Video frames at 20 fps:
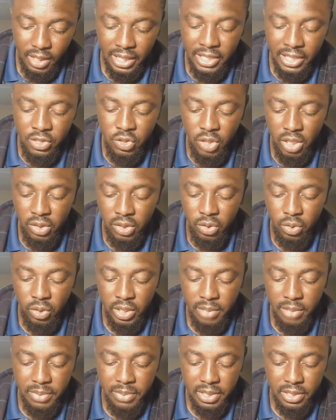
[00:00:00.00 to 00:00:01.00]
it's not
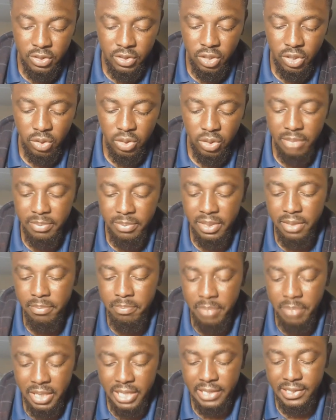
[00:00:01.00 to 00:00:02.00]
going to be the
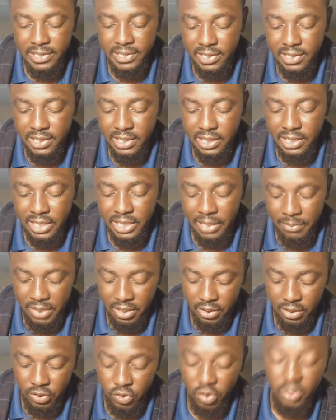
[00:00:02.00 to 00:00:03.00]
biggest. I
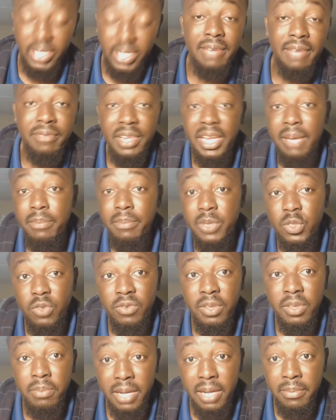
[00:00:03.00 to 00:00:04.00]
mean, it's not going to have the numbers
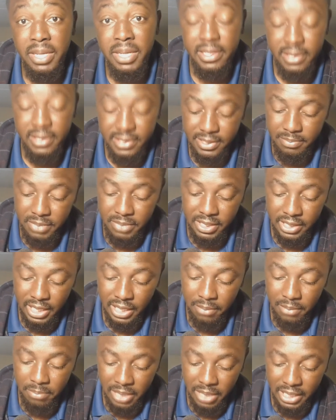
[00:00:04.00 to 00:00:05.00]
of the Brahman and the
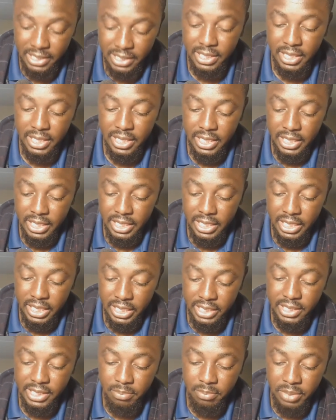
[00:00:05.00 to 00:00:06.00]
Simmental, but
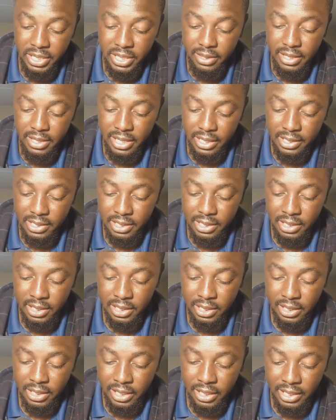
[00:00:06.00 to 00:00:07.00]
it is a breed that
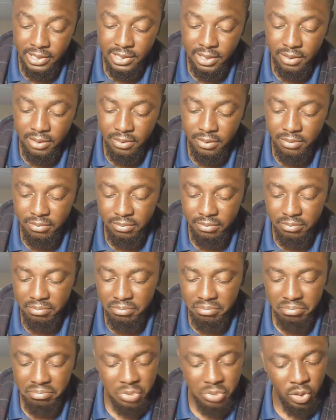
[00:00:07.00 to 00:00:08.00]
has a
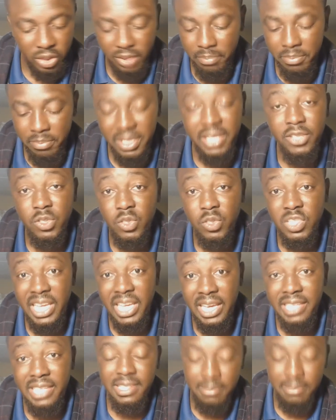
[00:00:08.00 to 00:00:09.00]
not the biggest
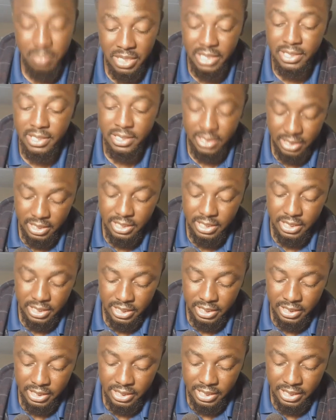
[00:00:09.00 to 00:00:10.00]
society, but
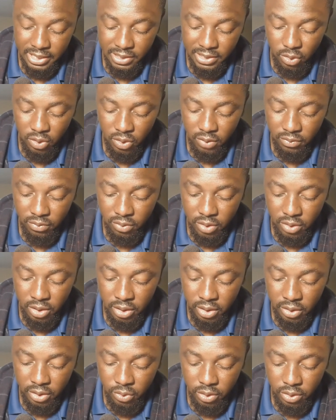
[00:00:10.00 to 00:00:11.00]
it does a lot of
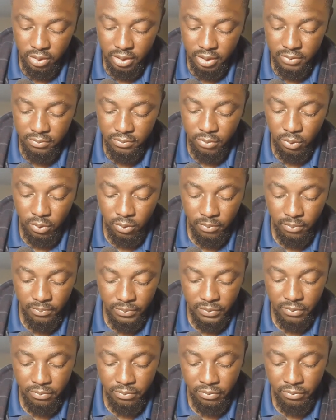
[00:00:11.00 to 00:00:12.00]
good things for
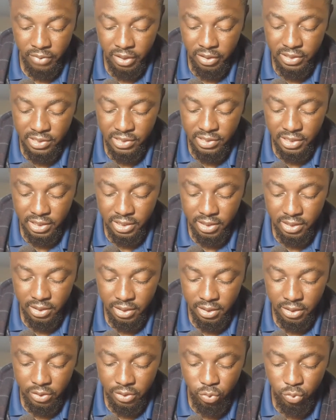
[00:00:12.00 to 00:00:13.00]
various
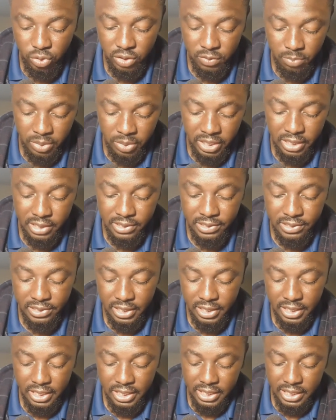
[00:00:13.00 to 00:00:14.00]
Santa Gertrudis breeders.
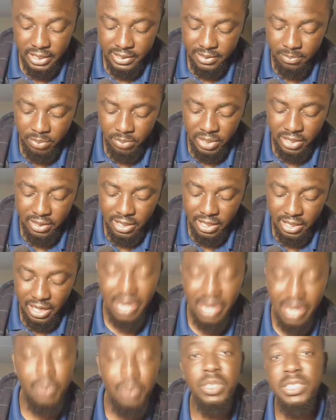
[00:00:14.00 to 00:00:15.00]
It's a breed that
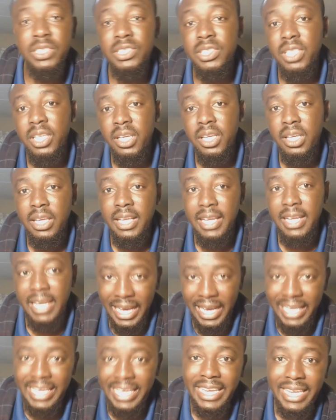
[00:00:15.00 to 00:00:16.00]
I was
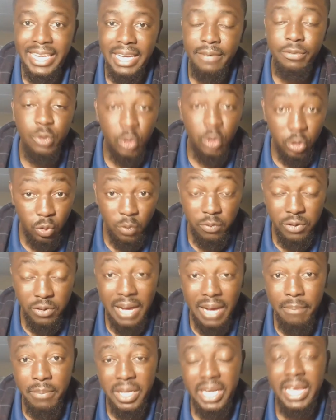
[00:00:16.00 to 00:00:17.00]
lucky enough not to
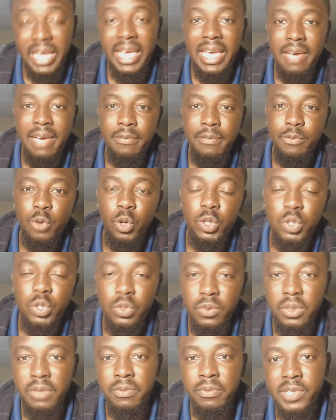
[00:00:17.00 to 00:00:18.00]
farm, but I have
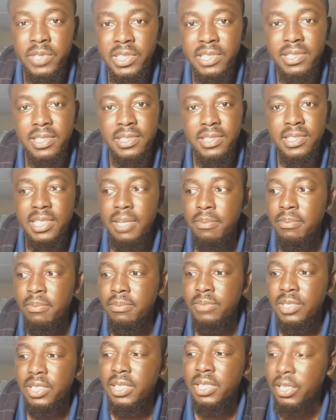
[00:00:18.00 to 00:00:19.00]
gone visited some
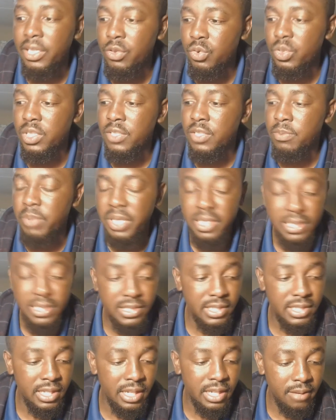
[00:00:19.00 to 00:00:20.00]
Santa Gertrudis
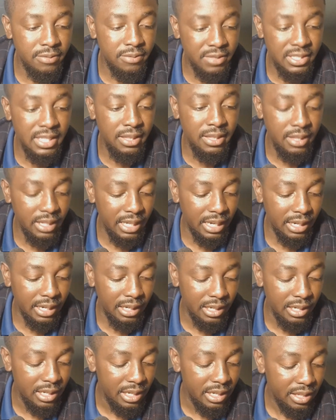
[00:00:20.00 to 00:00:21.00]
breeders and I've seen the
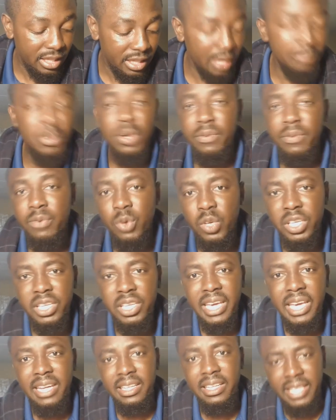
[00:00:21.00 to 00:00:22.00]
cattle. They're beautiful
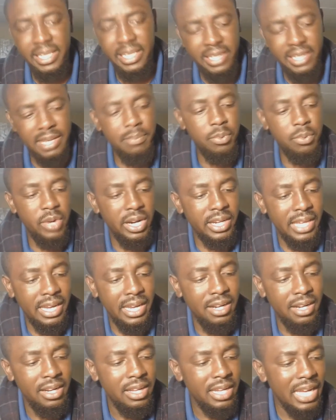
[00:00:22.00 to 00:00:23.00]
looking cattle. They're deep red
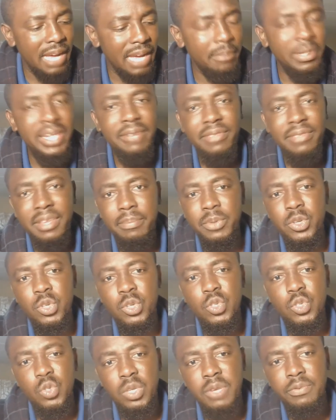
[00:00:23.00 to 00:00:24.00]
cattle. I believe they
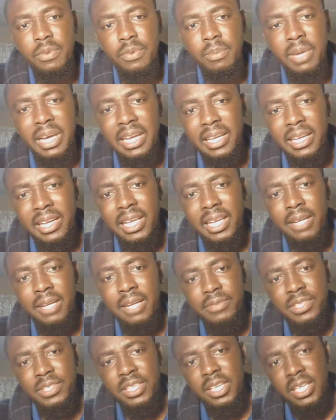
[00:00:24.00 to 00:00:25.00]
produce uniform color
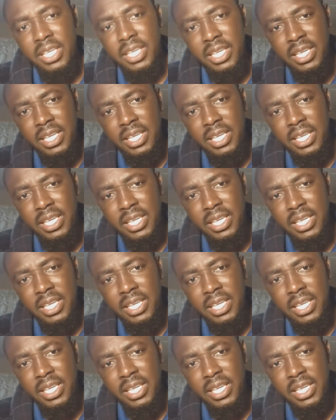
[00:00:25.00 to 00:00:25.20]
calves.